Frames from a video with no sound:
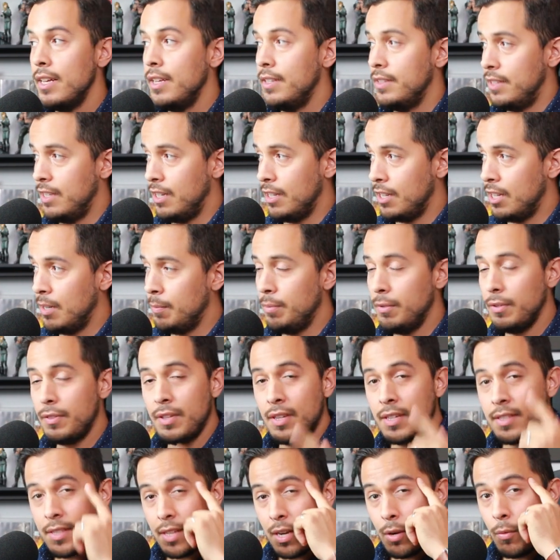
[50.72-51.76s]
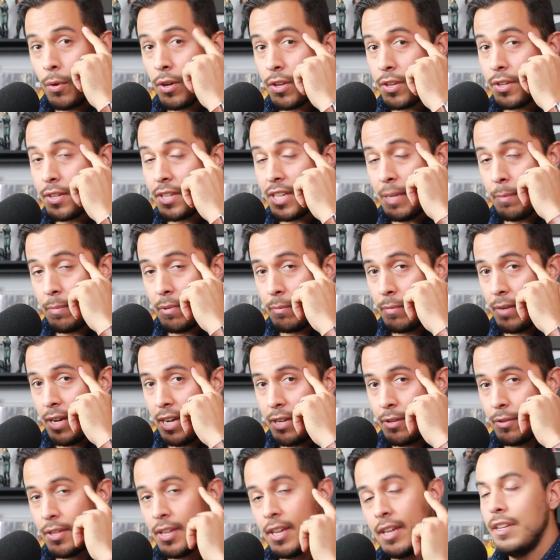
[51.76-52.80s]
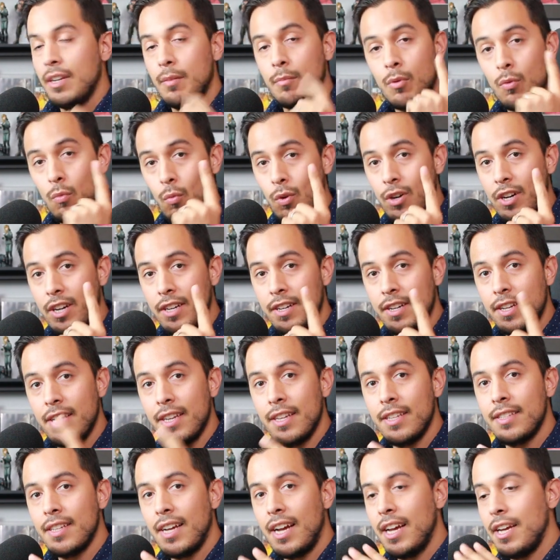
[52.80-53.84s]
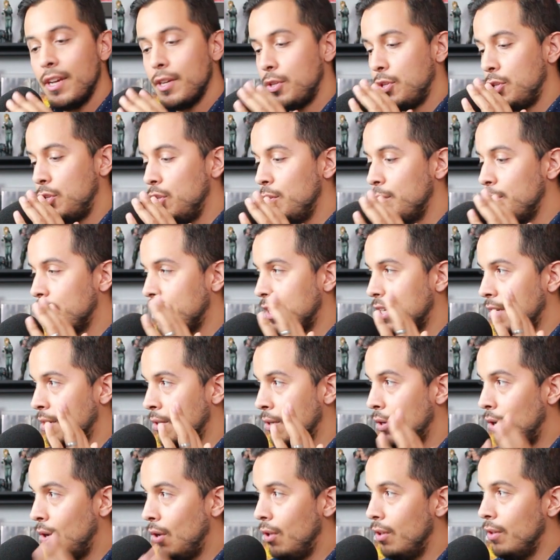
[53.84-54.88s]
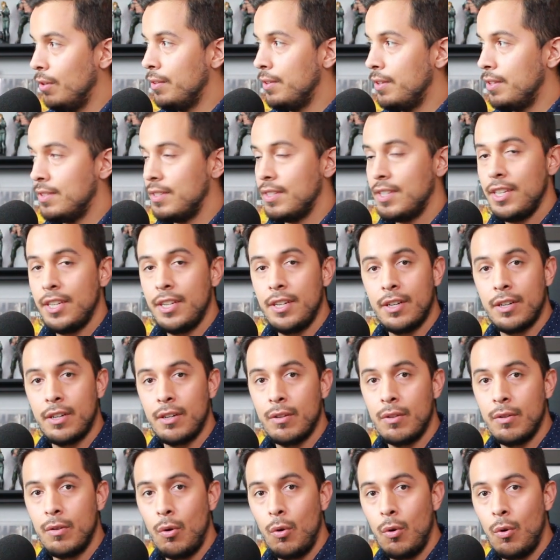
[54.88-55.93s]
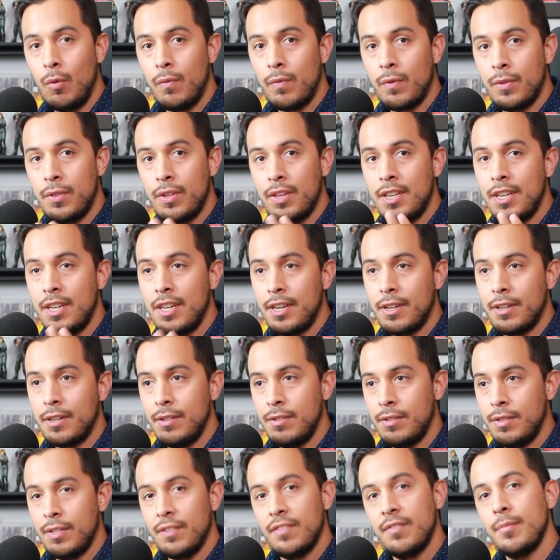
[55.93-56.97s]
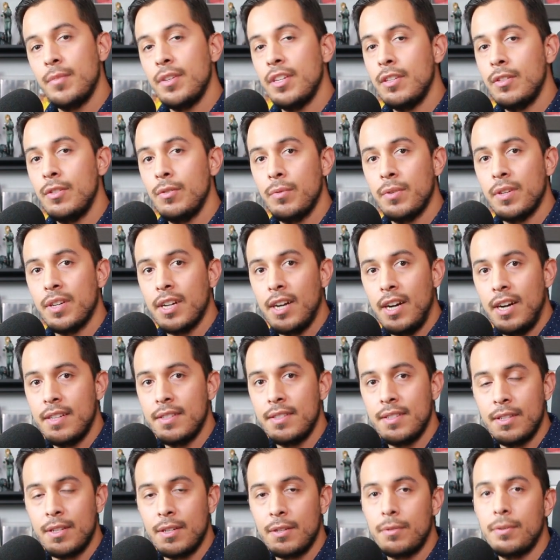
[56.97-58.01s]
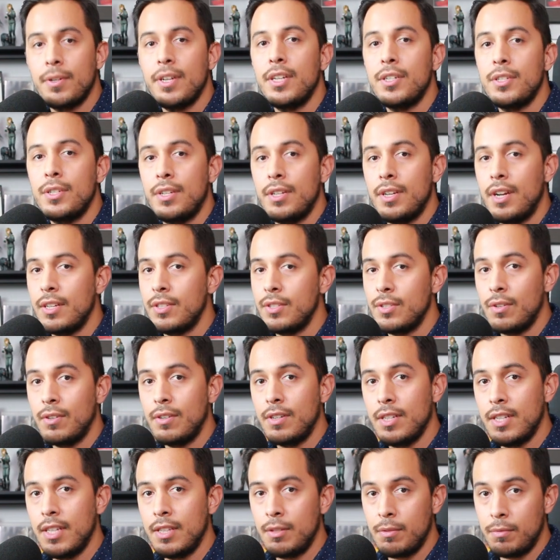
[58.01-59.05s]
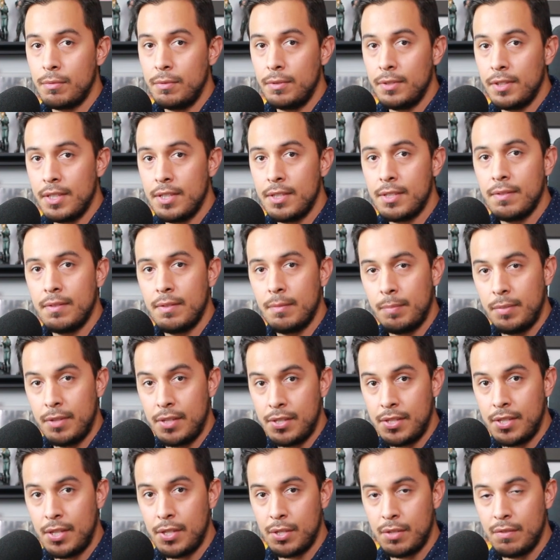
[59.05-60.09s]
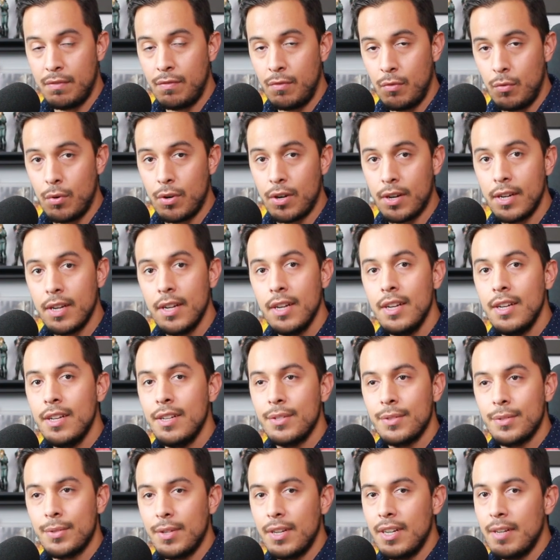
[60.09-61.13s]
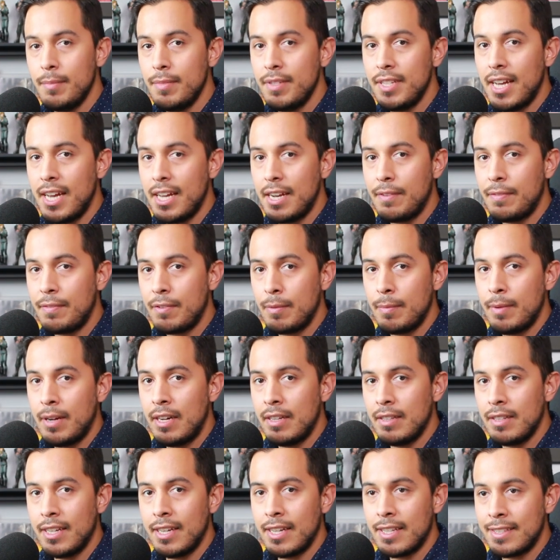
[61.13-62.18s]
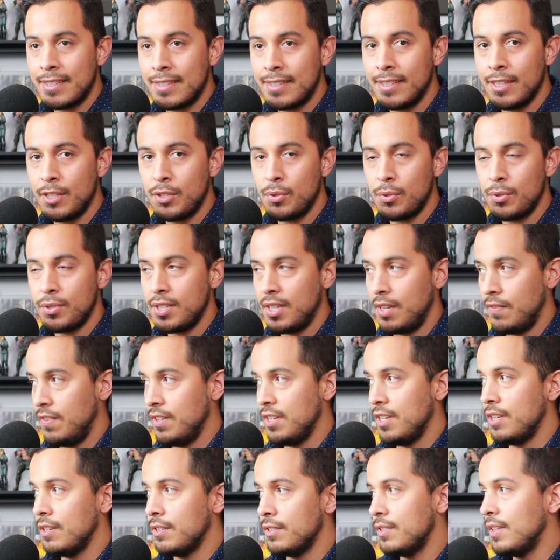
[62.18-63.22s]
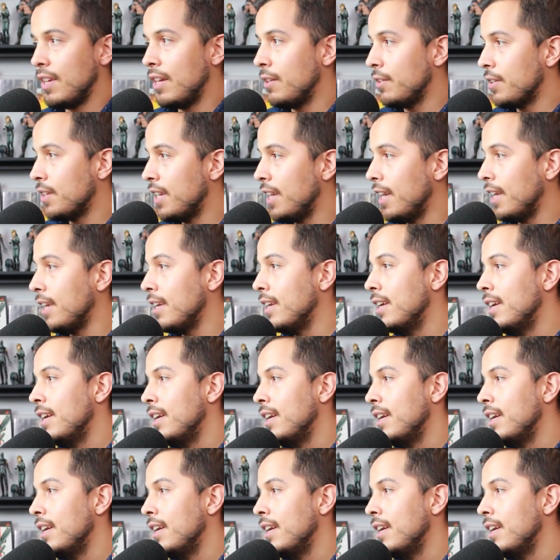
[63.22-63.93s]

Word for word: Now, a couple of things that I want you to keep in mind, okay? Number one is I accumulated all this gear over the years of me doing content creation. I started at the release of the PlayStation 4. So I've been at it for about like six or seven years now, okay?